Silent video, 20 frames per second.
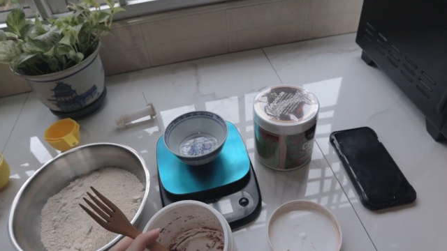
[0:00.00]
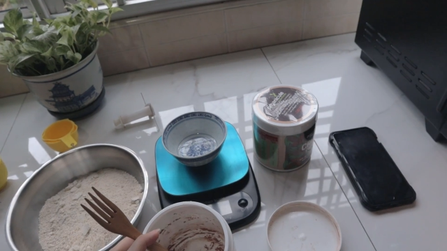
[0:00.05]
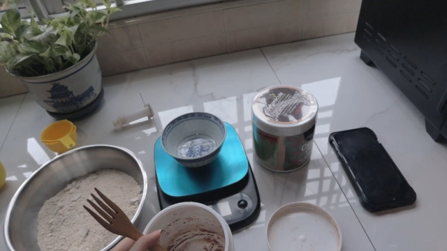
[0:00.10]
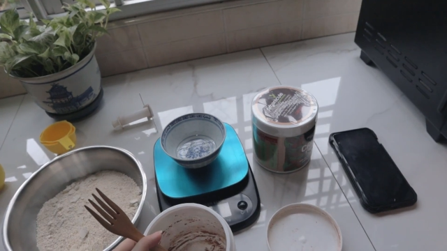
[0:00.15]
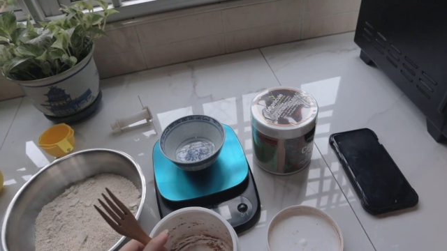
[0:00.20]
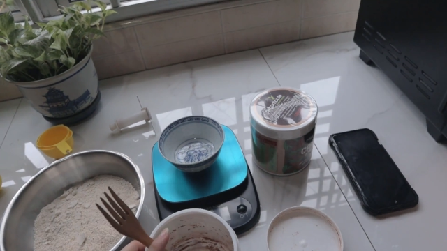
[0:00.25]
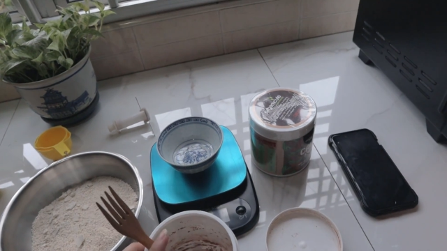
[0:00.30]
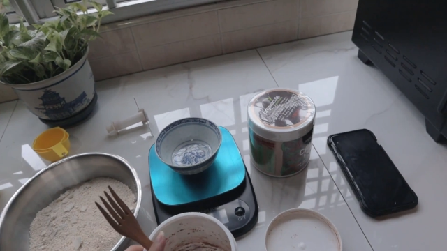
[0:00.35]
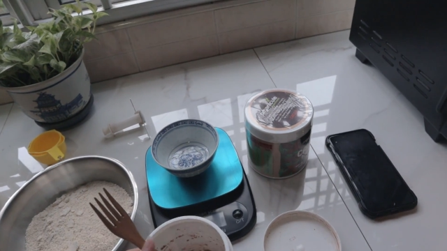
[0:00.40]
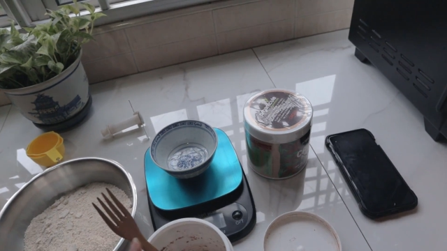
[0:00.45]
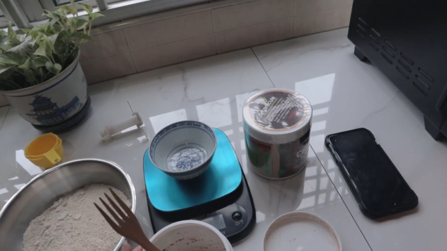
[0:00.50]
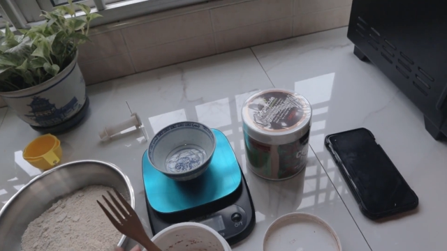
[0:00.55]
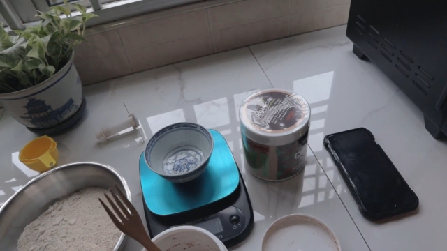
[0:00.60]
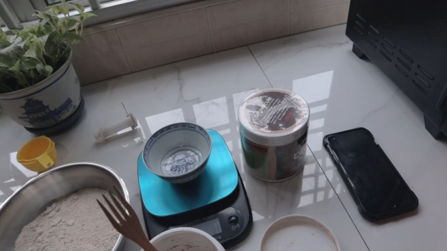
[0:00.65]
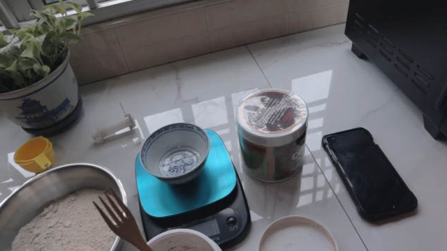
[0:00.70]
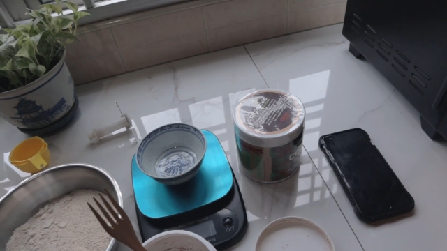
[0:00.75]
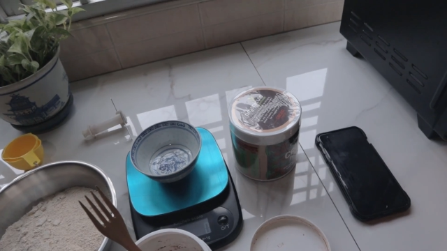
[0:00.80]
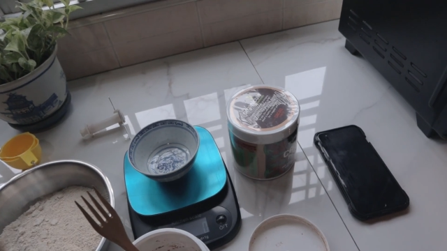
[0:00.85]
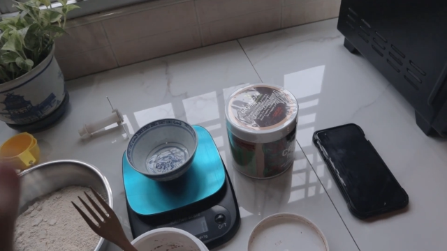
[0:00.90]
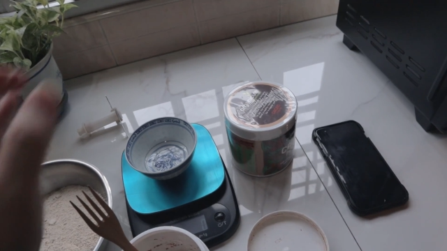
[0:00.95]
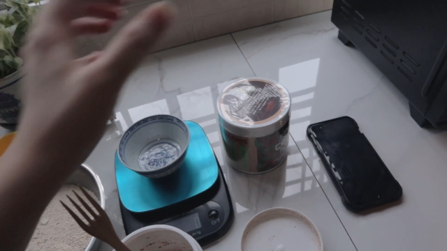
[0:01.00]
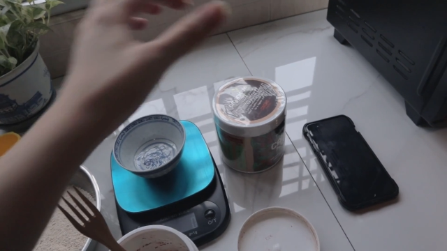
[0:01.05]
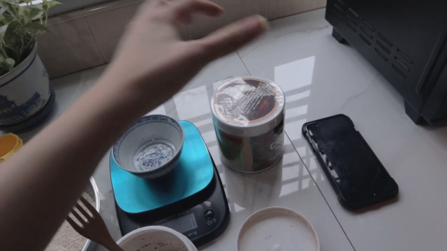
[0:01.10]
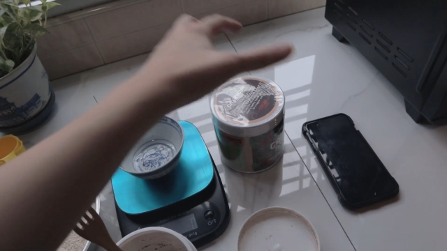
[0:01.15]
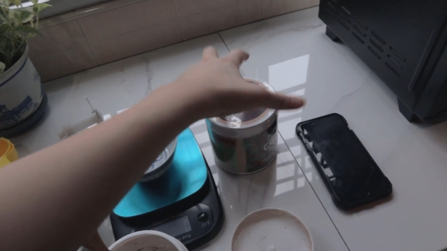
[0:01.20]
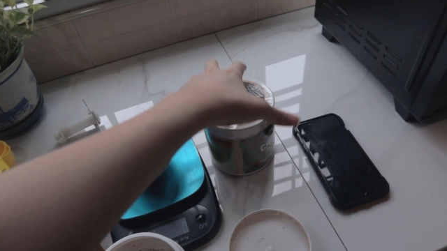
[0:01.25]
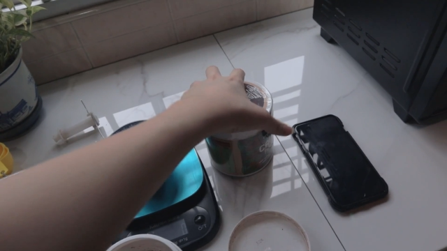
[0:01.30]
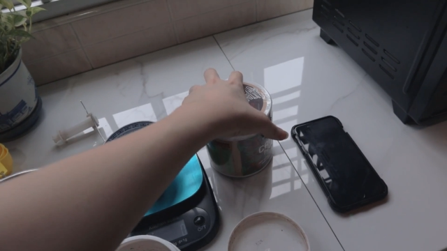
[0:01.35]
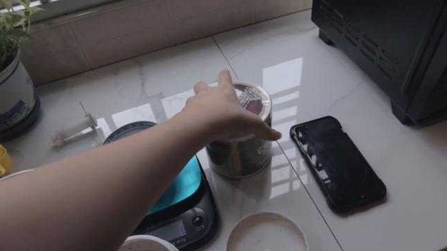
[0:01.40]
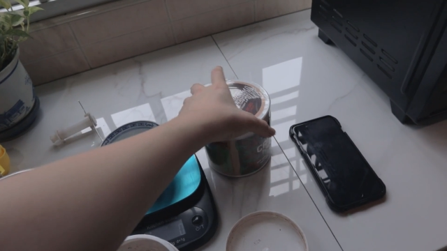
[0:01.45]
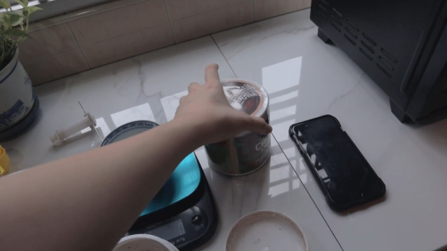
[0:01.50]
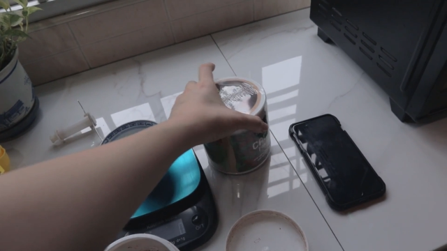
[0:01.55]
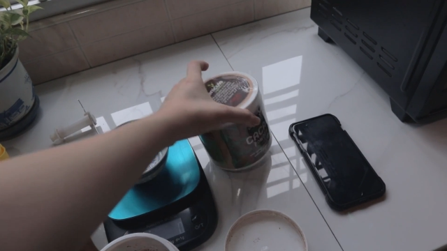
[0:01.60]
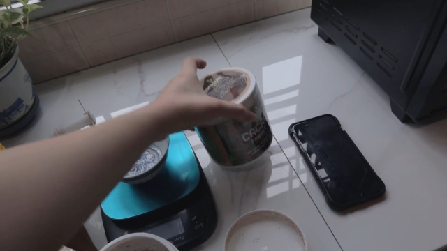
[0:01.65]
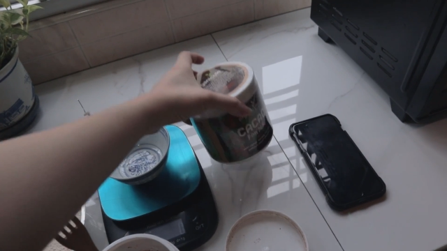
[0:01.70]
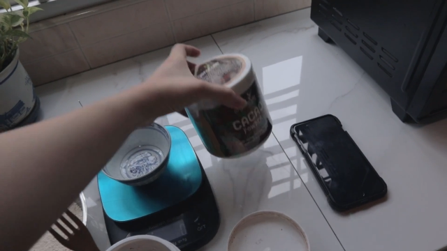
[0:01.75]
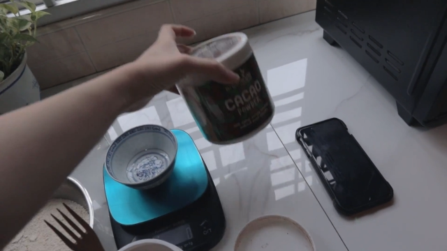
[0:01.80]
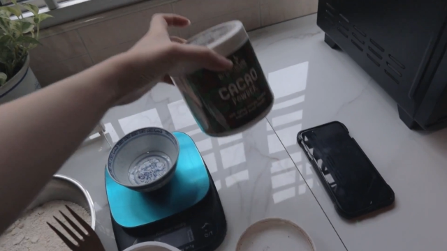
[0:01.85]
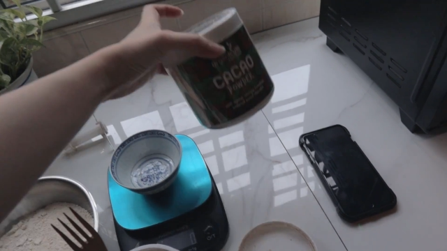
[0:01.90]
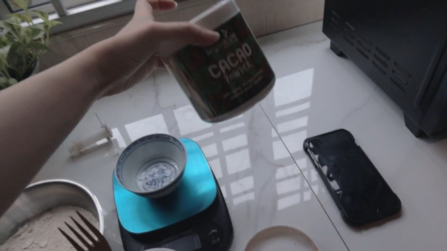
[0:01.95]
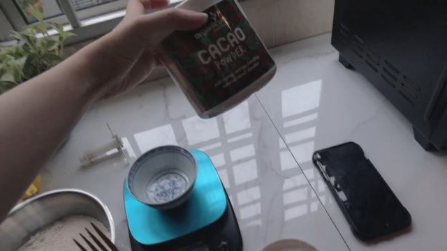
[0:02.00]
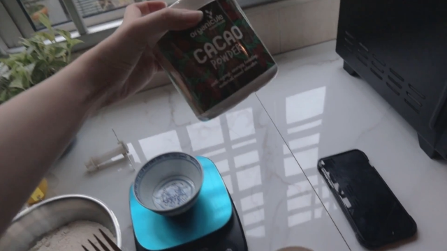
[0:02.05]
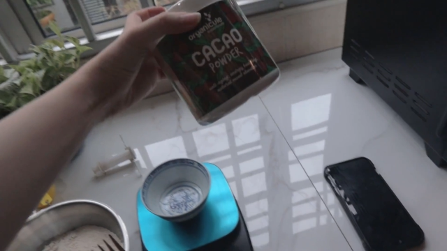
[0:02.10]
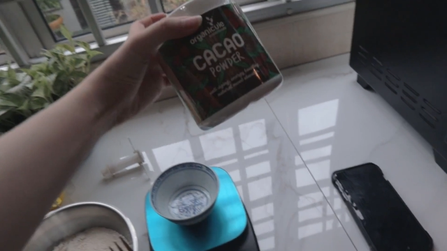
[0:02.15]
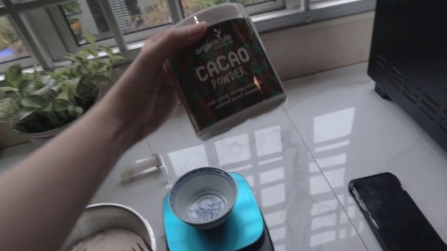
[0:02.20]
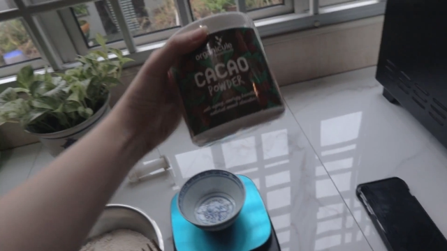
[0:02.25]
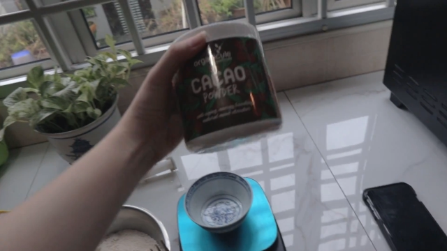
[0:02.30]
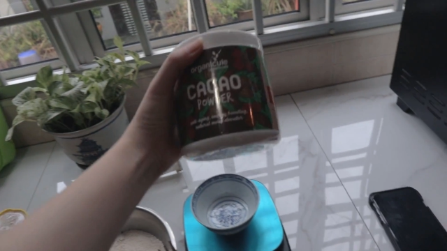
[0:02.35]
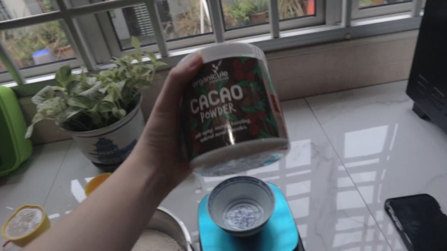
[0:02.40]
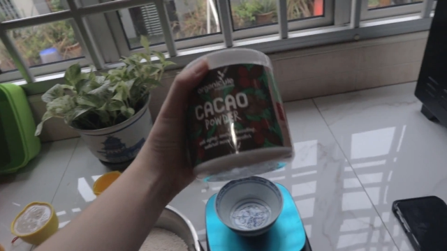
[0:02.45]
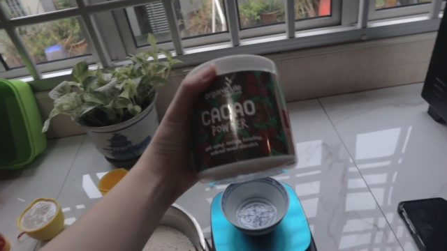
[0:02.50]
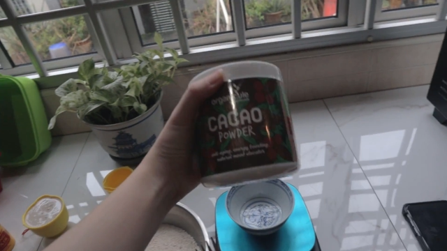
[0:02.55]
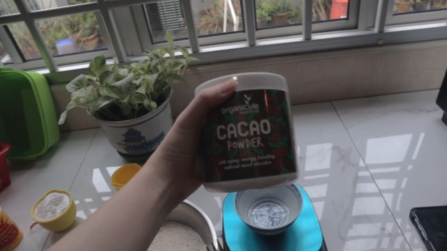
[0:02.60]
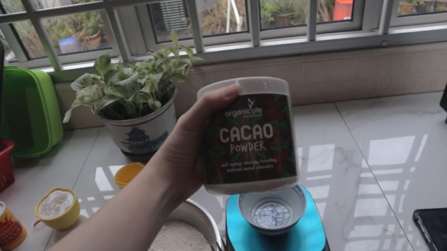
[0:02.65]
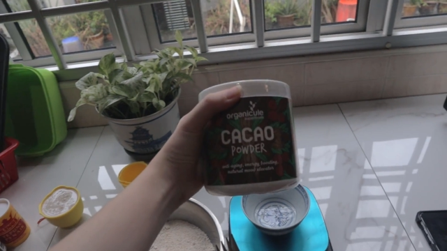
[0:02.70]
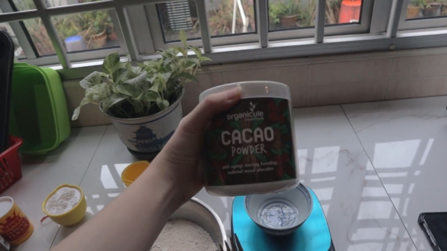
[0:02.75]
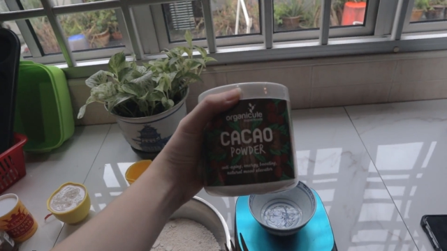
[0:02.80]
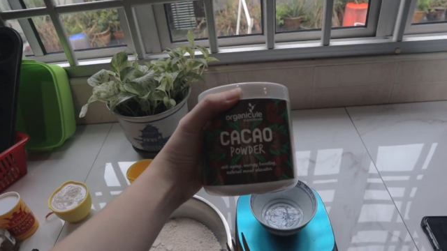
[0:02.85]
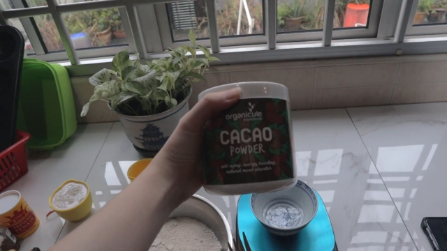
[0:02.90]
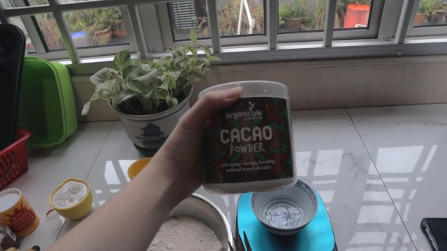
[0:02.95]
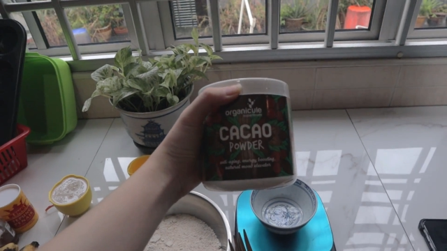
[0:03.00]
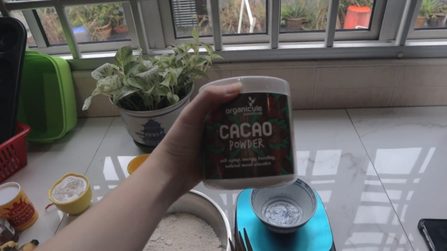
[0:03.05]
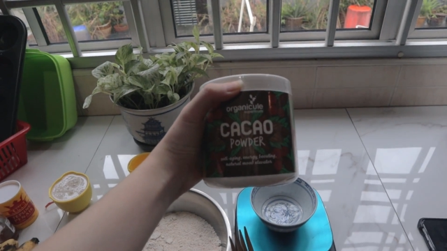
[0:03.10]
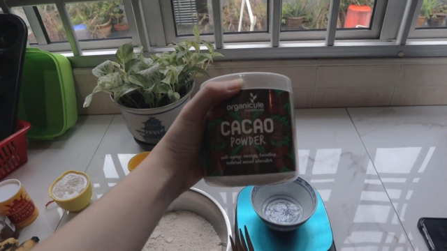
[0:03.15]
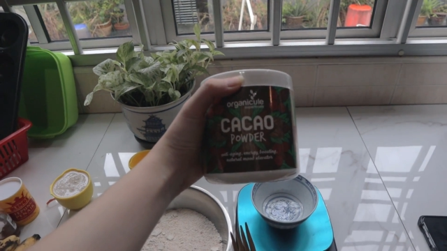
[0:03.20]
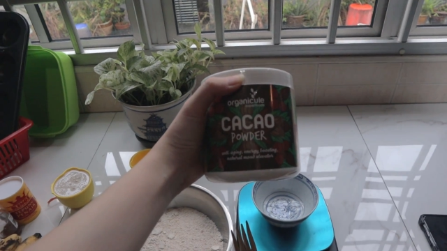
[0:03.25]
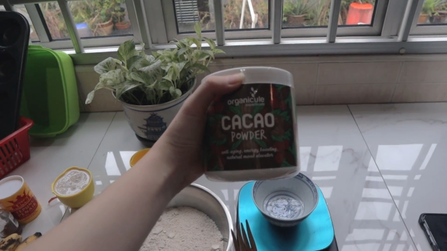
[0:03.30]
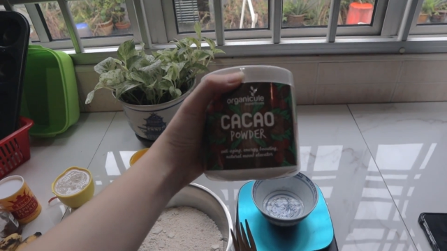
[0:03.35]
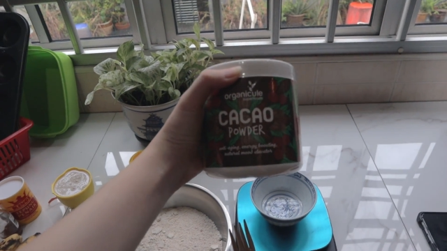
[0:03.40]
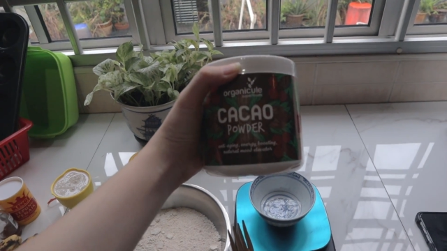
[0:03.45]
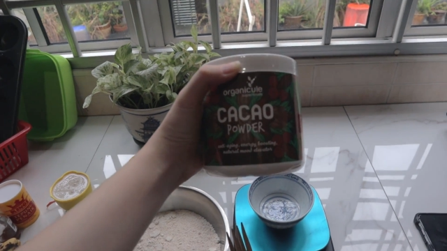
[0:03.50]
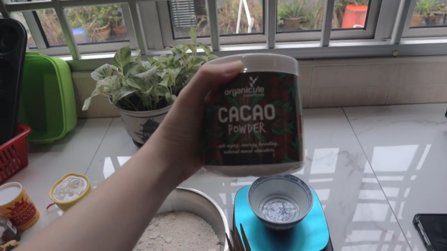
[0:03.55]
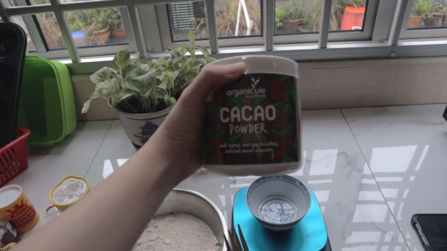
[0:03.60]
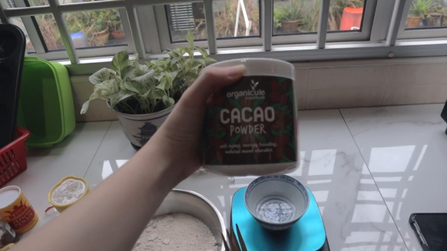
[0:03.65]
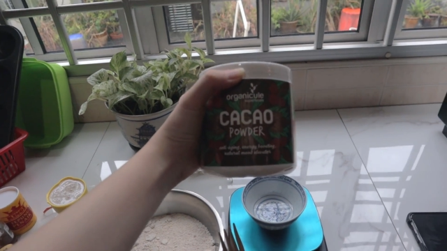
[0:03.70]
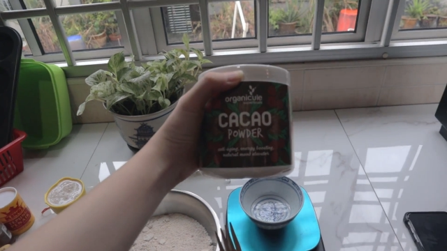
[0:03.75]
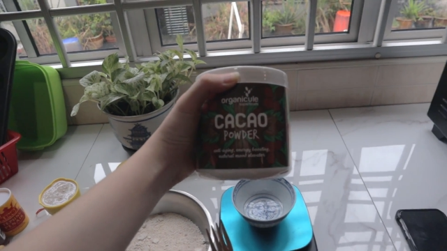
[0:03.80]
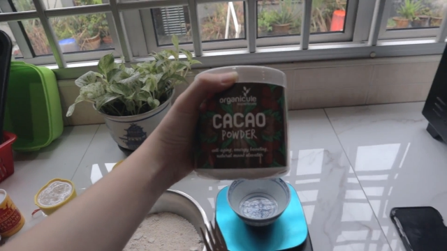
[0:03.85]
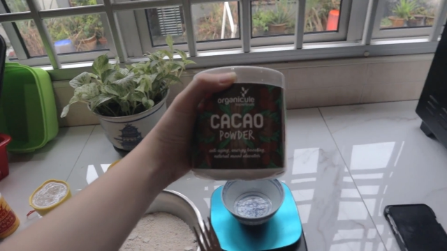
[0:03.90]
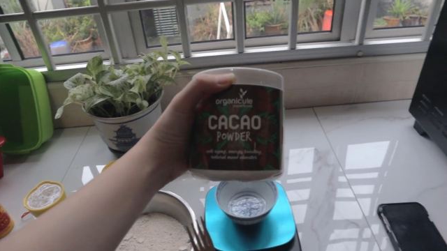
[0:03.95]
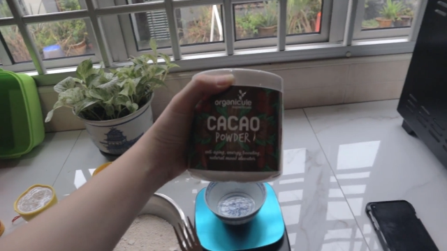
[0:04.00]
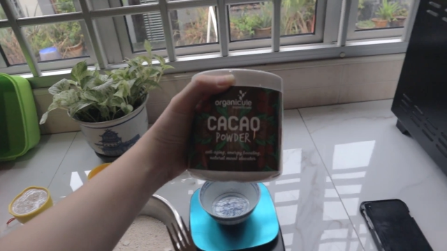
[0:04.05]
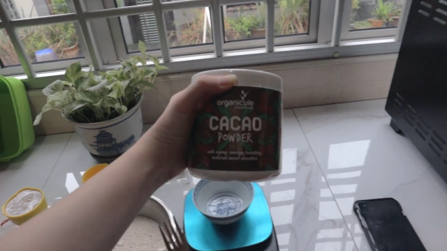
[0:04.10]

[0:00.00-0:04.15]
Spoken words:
No face is visible, so there are no lips to read.